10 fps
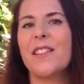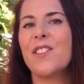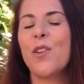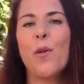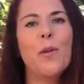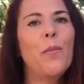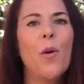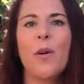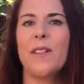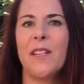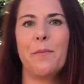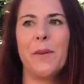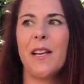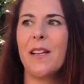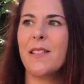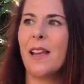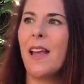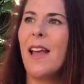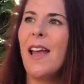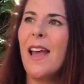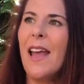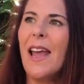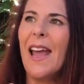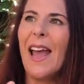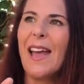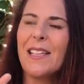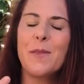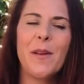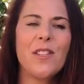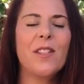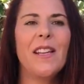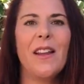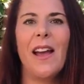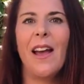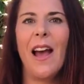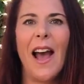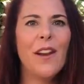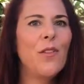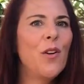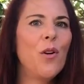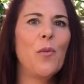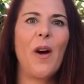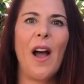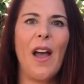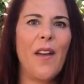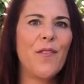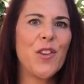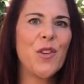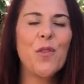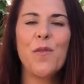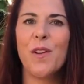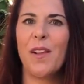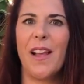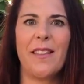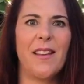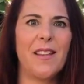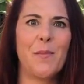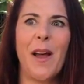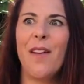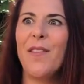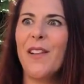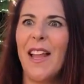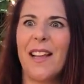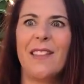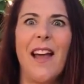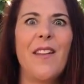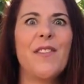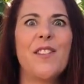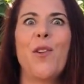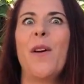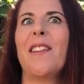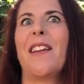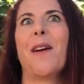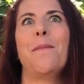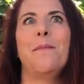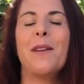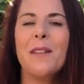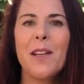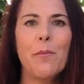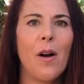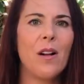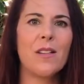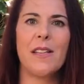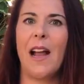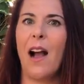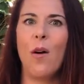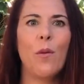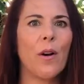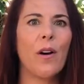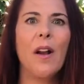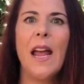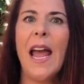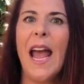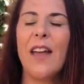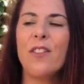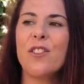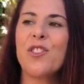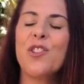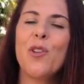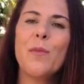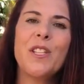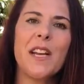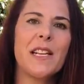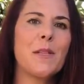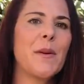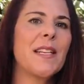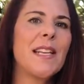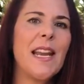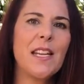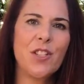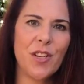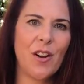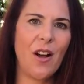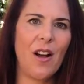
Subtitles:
so important, because especially, I don't know if you feel like this, but I feel like life is going like 1,000,000 miles an hour, and there's so much expectation